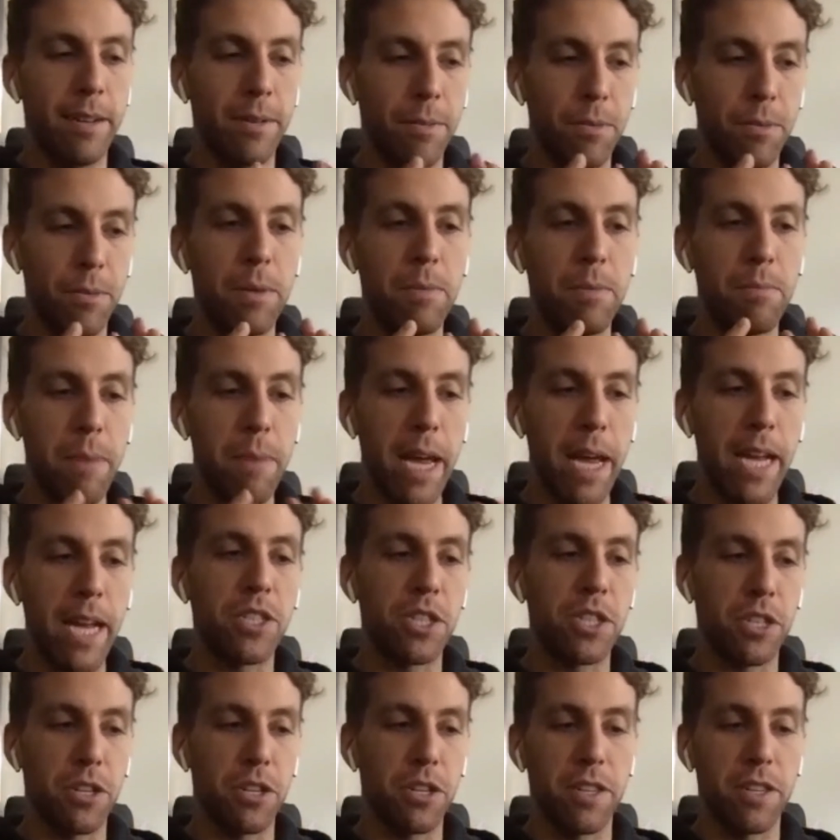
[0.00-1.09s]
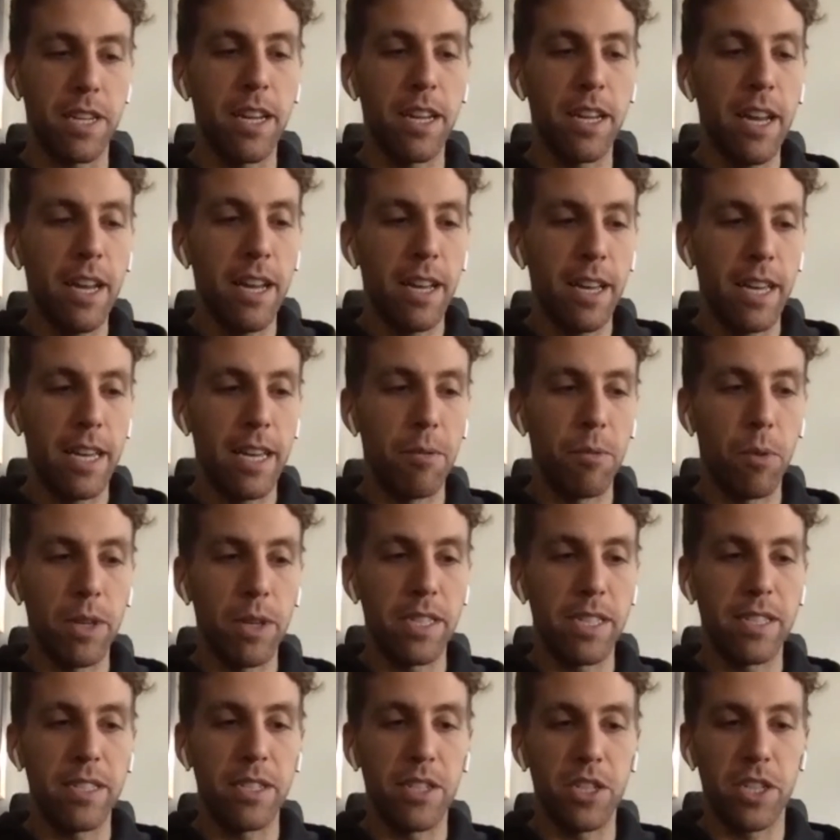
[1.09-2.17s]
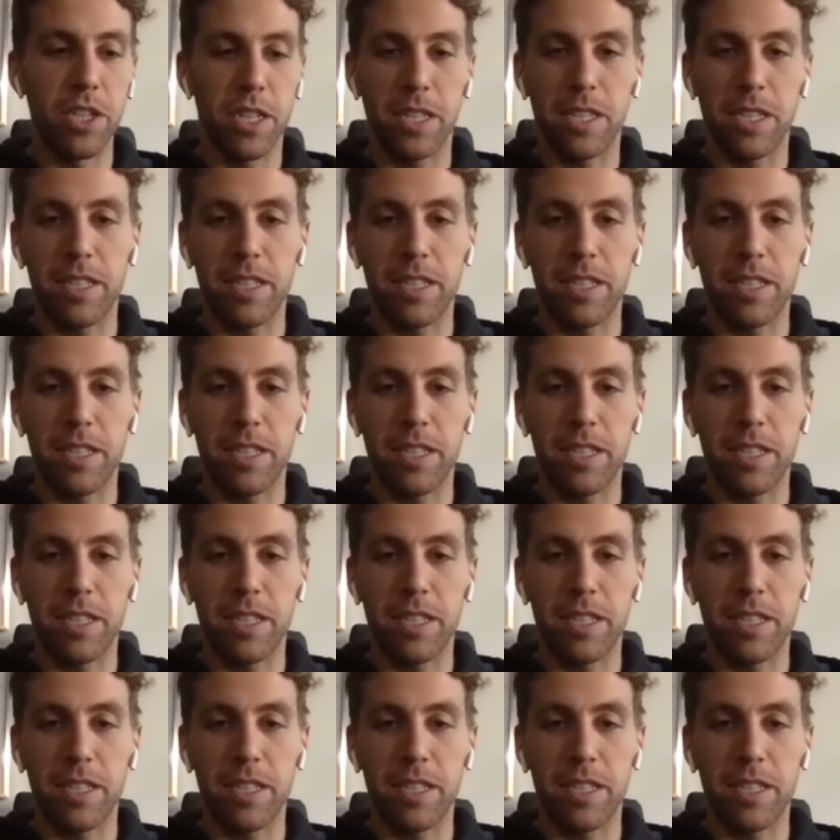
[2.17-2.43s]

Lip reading: made sure that it wasn't just